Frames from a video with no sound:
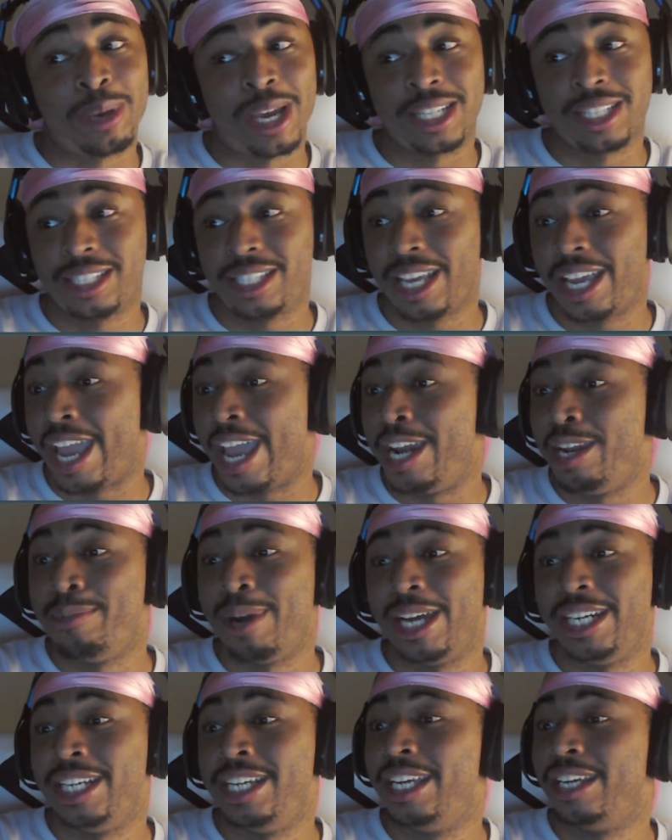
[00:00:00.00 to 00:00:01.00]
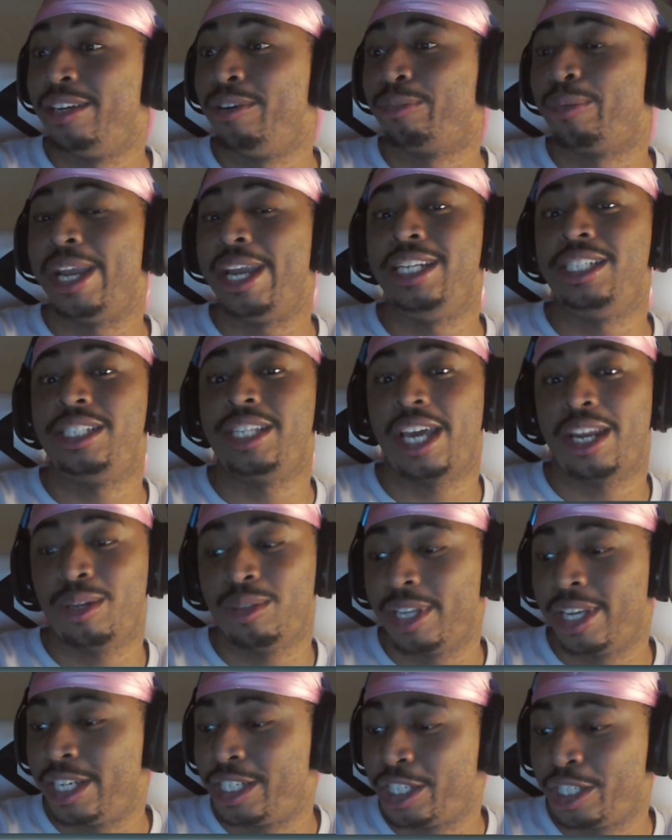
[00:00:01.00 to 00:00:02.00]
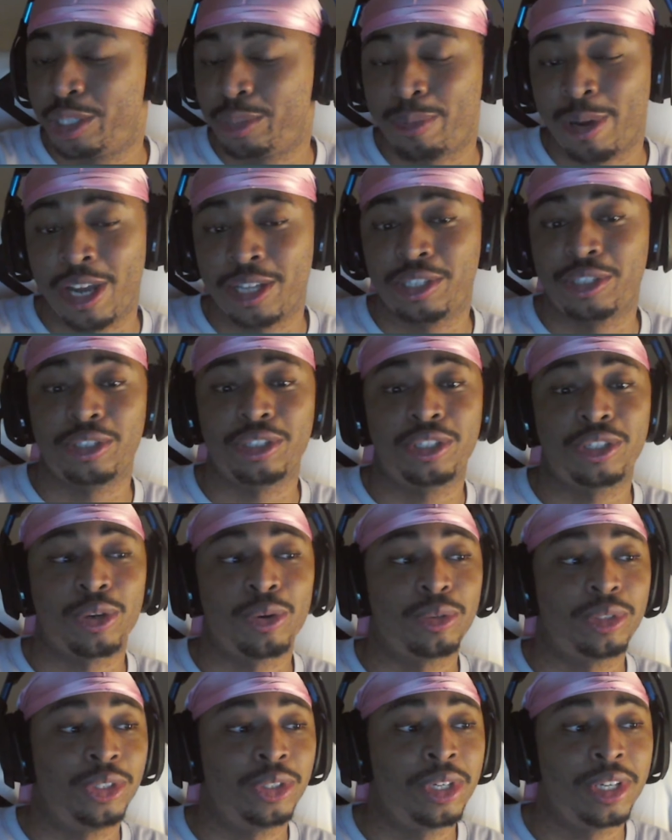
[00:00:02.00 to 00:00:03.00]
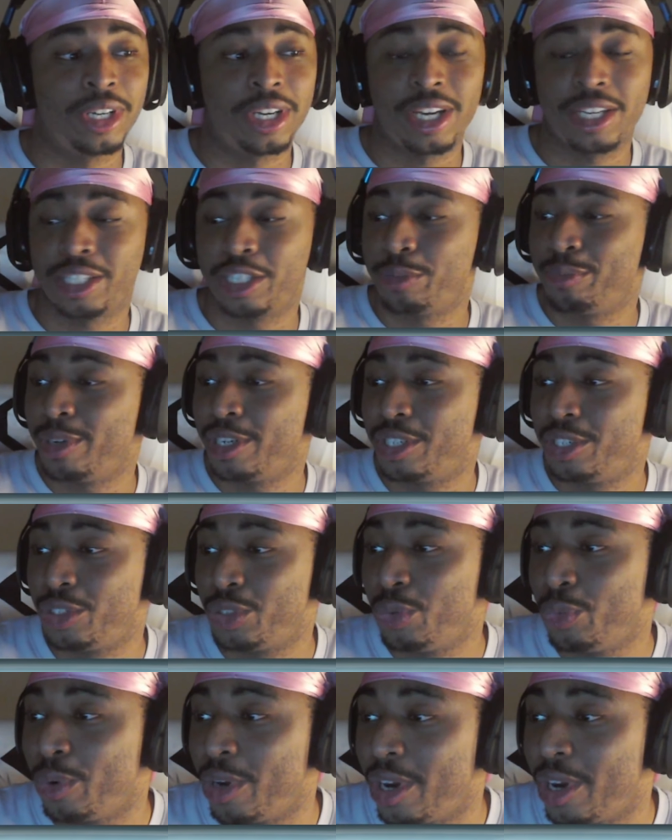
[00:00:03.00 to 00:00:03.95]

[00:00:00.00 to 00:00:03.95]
about to say anybody can get a raid Shadow Legend sponsored. So you can cuss as much as you